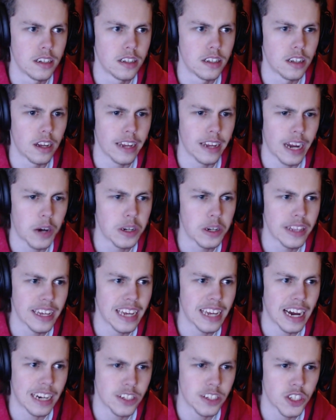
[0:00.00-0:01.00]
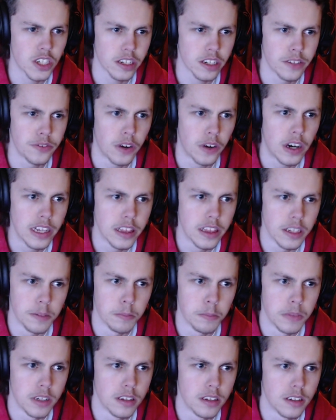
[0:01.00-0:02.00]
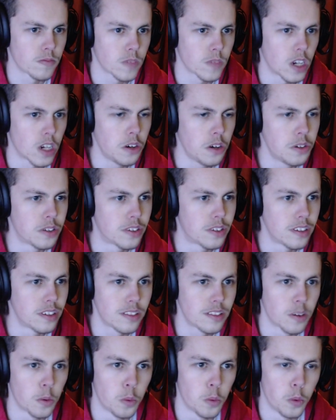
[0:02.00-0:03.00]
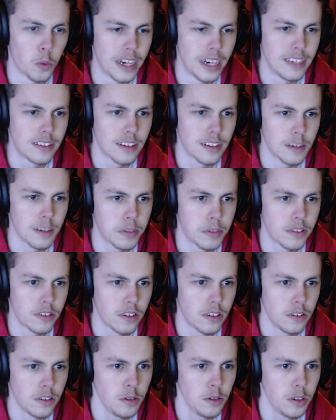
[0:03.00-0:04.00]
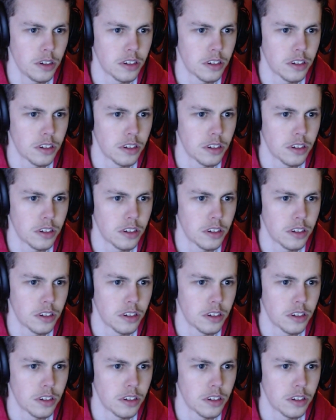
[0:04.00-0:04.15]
Like, how did they actually find them? Oh, is this a Wes episode?